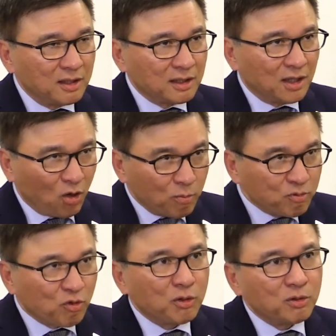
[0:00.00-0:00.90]
their
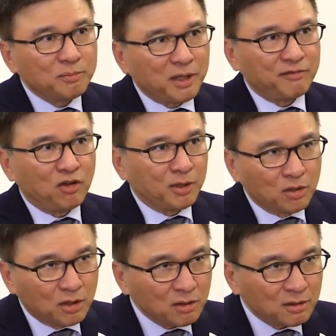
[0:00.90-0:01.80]
homegrown platform in
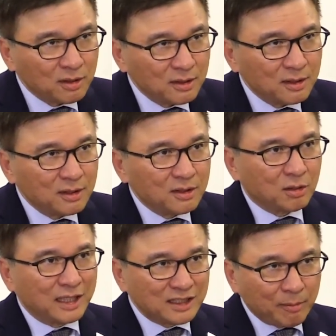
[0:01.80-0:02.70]
Hong Kong. So
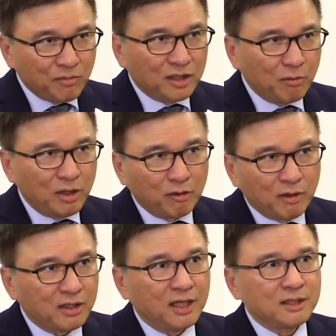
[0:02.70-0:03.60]
that's something that we had to
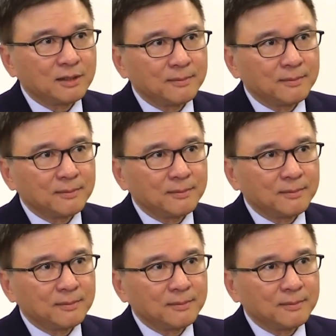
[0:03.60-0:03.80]
recognize.